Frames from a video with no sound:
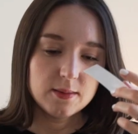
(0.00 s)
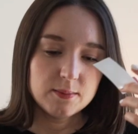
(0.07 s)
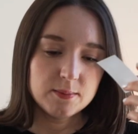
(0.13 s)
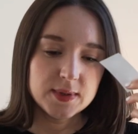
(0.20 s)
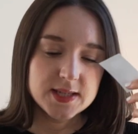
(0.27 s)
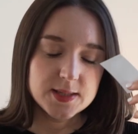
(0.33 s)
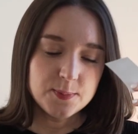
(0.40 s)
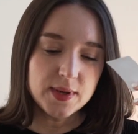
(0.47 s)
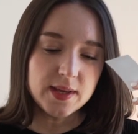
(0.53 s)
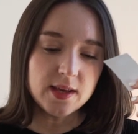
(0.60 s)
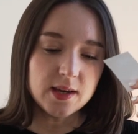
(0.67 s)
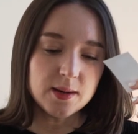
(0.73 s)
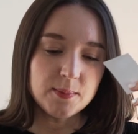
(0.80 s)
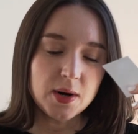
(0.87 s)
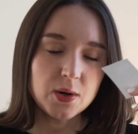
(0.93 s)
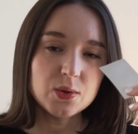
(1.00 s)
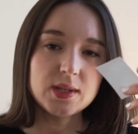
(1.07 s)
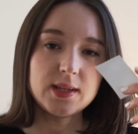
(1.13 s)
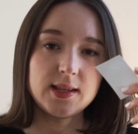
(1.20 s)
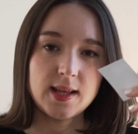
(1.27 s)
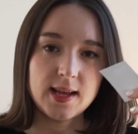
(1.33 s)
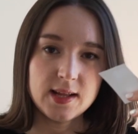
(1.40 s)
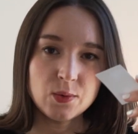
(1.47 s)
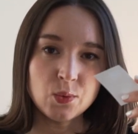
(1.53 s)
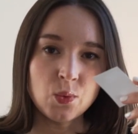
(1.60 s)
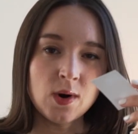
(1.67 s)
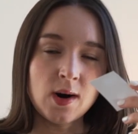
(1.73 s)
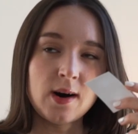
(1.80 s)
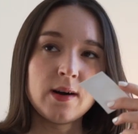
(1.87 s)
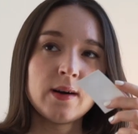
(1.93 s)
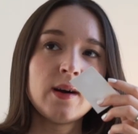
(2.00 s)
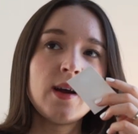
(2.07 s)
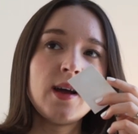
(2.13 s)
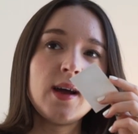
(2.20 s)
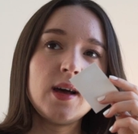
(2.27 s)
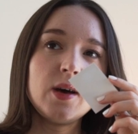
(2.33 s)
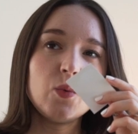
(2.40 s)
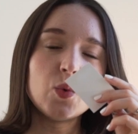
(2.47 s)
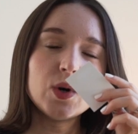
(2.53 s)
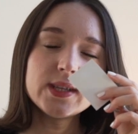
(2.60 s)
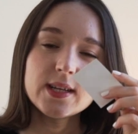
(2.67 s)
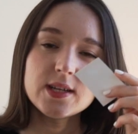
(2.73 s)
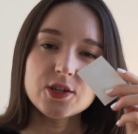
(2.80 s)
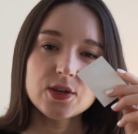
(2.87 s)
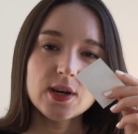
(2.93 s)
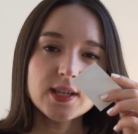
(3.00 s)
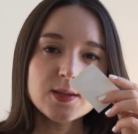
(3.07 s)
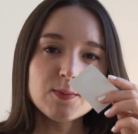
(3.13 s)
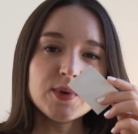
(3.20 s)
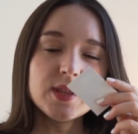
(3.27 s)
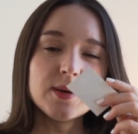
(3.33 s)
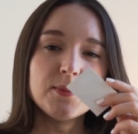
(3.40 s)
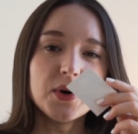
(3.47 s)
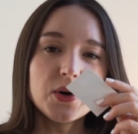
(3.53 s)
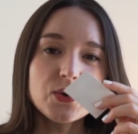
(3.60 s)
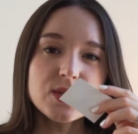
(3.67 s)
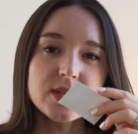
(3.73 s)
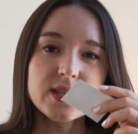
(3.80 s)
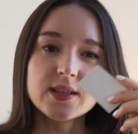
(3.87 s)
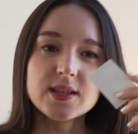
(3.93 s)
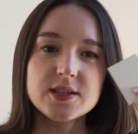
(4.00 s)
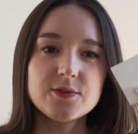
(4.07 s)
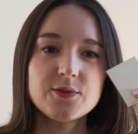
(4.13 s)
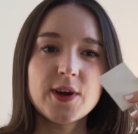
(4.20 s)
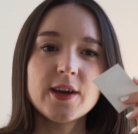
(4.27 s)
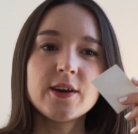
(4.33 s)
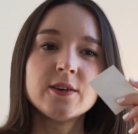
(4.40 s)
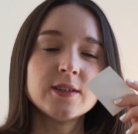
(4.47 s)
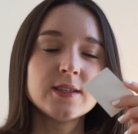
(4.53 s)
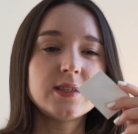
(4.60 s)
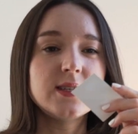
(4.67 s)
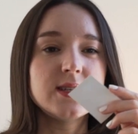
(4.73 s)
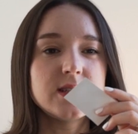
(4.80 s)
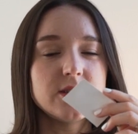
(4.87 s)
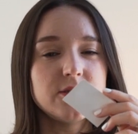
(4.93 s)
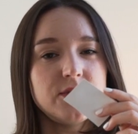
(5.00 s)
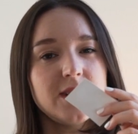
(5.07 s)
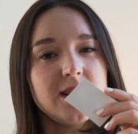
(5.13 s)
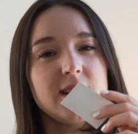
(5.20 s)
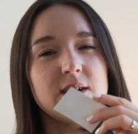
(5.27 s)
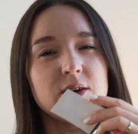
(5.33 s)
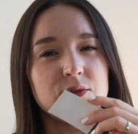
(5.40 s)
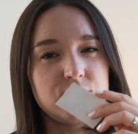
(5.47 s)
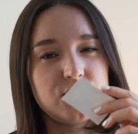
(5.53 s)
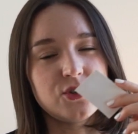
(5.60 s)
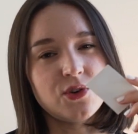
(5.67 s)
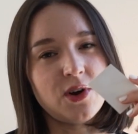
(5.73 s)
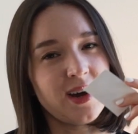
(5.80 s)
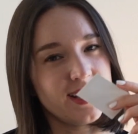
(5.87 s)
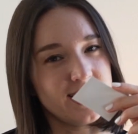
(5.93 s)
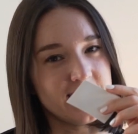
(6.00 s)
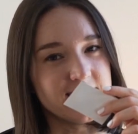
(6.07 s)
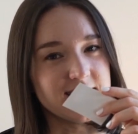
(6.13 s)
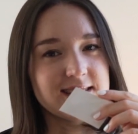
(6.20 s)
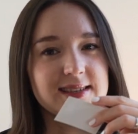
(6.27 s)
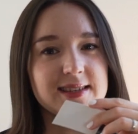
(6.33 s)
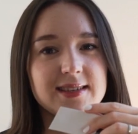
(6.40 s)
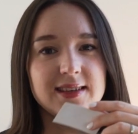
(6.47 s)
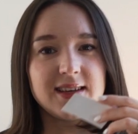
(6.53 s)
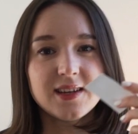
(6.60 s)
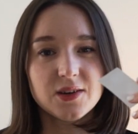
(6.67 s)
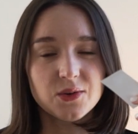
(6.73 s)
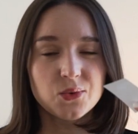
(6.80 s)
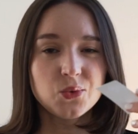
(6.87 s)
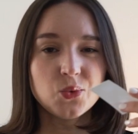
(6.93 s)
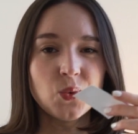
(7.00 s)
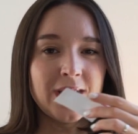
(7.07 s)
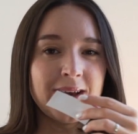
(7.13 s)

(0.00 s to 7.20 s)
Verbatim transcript: But speaking about Thé Noir, what attracts me the most in this fragrance is the feeling of dryness, in a good